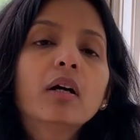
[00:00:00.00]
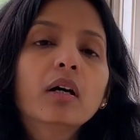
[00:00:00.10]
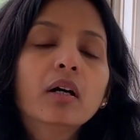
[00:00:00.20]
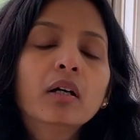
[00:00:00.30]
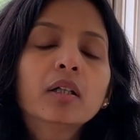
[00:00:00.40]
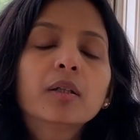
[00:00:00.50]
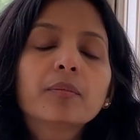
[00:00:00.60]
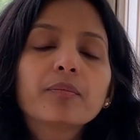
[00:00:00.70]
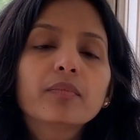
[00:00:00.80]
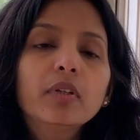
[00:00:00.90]

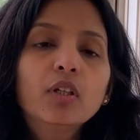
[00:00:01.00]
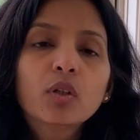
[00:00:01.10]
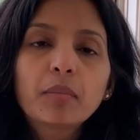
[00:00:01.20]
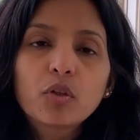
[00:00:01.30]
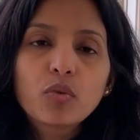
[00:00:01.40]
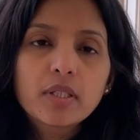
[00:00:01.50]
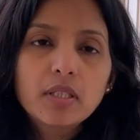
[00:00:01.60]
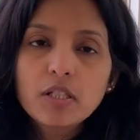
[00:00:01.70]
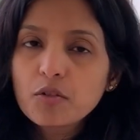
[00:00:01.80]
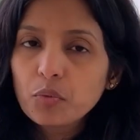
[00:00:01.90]
about 1
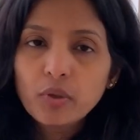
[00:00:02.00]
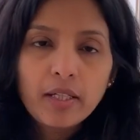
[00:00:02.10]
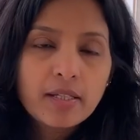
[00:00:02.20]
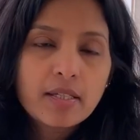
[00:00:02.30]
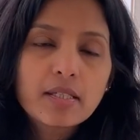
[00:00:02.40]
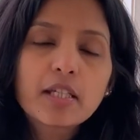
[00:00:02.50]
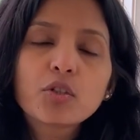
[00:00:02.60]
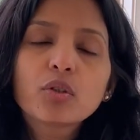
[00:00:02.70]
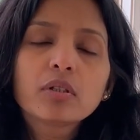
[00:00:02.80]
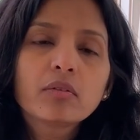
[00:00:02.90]
teaspoon. And as I said,
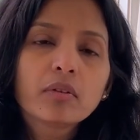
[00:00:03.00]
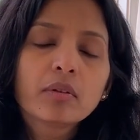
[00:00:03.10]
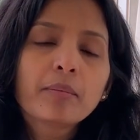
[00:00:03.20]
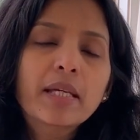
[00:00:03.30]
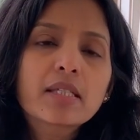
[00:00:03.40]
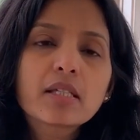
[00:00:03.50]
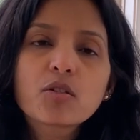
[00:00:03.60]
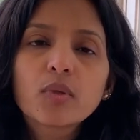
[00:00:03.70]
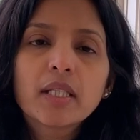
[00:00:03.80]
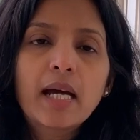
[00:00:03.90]
you could mix it
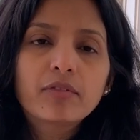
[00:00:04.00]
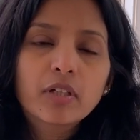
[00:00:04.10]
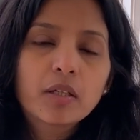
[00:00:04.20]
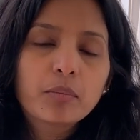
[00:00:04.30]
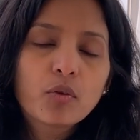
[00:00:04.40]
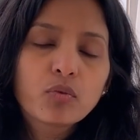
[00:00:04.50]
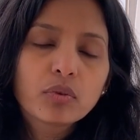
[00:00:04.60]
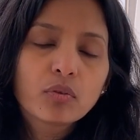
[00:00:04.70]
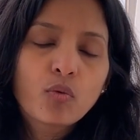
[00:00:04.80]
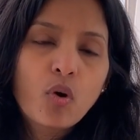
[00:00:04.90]
with half a cup of
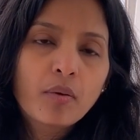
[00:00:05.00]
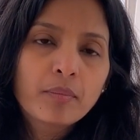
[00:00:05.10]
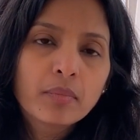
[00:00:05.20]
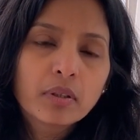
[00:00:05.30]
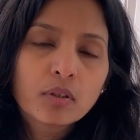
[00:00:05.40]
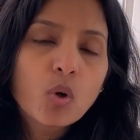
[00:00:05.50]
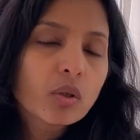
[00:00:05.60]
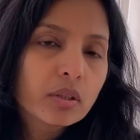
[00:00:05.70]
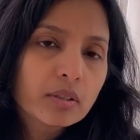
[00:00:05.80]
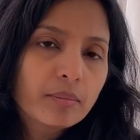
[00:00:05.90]
warm
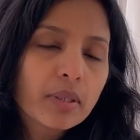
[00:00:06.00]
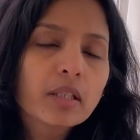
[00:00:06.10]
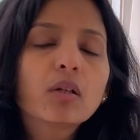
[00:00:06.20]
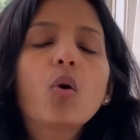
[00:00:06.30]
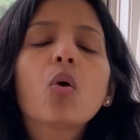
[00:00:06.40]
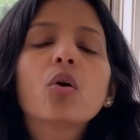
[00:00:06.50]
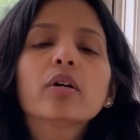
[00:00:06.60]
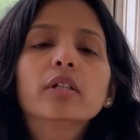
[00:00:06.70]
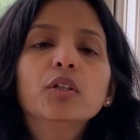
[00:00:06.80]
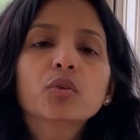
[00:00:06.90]
coconut milk,
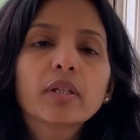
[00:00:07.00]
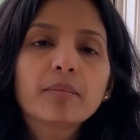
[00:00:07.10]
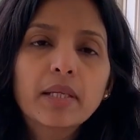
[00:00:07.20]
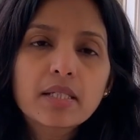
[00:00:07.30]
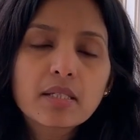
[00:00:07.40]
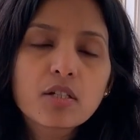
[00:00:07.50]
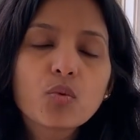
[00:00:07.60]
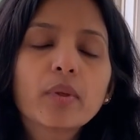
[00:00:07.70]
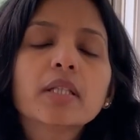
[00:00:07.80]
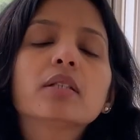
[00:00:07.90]
or you can mix it
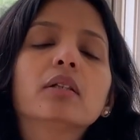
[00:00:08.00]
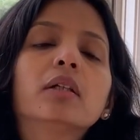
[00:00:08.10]
with